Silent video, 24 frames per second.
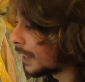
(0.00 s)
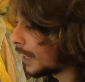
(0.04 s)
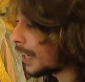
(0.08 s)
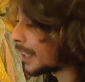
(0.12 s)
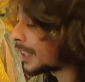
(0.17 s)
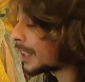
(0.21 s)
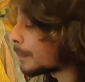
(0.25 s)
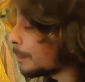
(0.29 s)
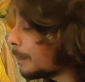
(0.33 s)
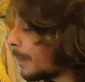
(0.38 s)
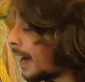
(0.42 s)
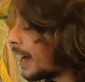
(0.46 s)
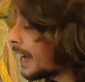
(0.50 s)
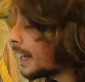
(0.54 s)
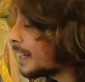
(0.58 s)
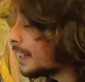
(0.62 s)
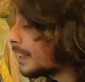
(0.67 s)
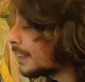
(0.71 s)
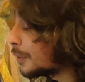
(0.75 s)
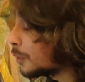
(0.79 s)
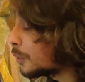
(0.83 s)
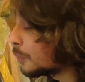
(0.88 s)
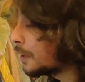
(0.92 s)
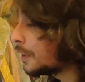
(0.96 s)
It
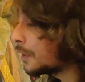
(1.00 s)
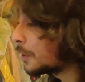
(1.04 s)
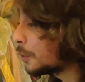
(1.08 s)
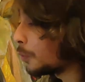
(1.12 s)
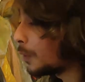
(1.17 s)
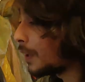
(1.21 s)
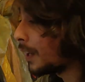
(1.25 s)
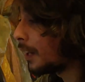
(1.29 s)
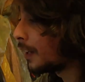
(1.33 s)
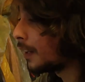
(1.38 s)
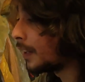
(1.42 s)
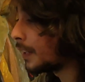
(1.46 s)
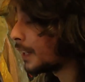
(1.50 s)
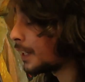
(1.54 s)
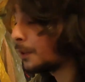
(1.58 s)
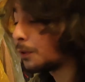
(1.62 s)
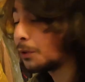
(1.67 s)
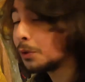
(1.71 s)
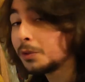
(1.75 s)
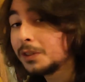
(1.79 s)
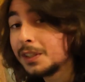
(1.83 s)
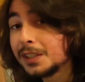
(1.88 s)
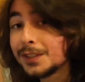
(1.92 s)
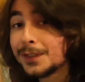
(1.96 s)
might fit well
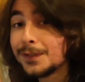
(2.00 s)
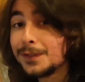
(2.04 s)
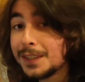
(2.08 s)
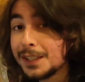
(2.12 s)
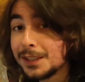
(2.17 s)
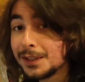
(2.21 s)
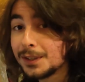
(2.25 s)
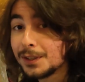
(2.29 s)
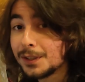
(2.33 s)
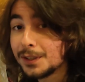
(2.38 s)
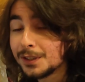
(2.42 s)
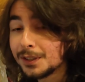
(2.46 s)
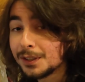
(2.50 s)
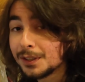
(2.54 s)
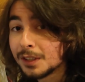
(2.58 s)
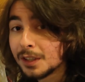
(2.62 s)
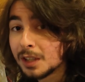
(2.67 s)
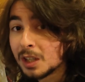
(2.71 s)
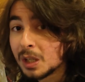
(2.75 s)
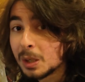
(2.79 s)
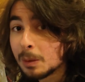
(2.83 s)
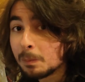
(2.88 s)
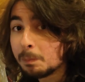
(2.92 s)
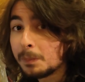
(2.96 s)
into this video,
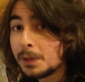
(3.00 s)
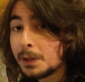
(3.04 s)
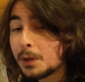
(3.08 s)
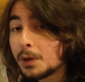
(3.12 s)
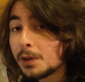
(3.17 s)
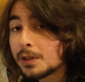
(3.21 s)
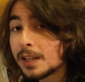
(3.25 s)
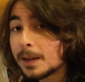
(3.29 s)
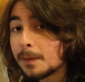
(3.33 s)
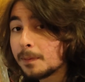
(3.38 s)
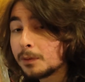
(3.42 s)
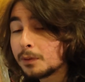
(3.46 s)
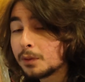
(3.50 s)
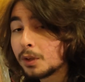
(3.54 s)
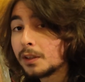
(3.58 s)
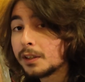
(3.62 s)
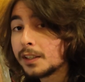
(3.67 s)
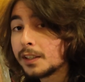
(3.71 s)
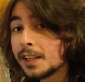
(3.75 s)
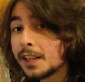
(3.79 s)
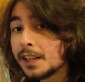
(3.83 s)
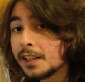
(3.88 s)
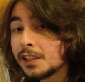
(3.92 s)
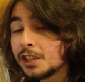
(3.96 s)
because I'm
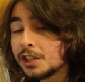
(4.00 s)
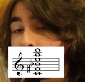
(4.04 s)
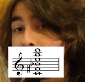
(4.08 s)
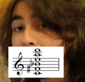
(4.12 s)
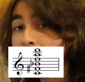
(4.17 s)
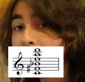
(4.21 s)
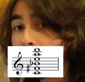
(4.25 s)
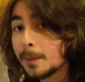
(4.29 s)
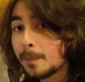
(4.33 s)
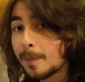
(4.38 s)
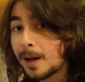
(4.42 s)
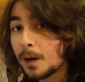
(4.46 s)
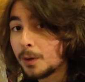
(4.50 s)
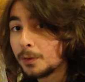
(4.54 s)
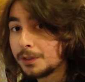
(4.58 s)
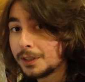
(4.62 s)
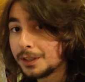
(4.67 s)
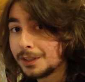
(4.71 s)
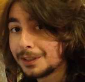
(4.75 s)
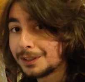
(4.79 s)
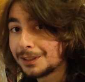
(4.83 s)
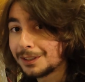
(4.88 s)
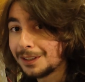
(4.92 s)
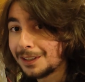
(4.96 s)
talking about
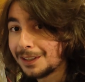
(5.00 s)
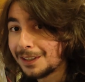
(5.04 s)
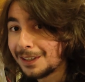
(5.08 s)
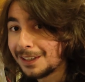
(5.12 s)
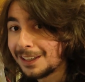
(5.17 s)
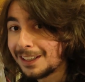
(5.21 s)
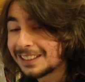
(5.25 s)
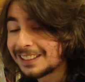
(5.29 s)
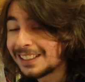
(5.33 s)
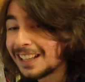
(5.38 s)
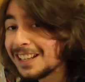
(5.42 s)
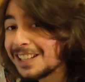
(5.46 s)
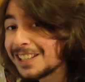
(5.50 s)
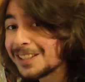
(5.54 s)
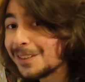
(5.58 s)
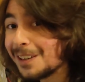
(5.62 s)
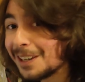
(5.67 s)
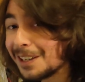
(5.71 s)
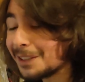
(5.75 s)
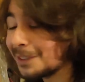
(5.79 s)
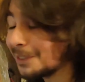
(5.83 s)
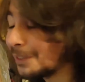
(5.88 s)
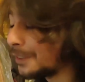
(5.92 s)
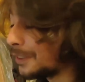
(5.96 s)
it. That's
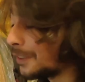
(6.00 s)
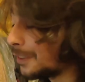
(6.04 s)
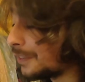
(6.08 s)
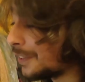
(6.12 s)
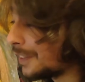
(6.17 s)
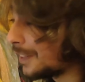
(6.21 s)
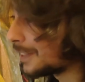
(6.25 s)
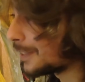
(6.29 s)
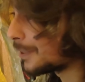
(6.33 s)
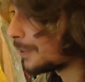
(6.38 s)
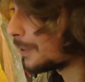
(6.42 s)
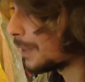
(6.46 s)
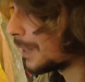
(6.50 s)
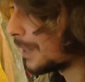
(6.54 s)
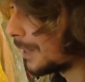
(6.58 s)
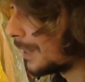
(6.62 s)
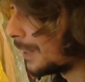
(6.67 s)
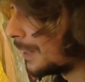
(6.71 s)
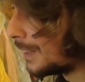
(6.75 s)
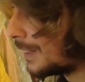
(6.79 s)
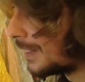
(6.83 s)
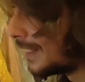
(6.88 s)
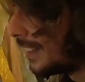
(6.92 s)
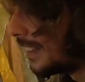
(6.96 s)
where it feels
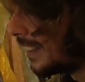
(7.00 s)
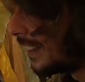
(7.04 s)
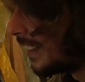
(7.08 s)
well.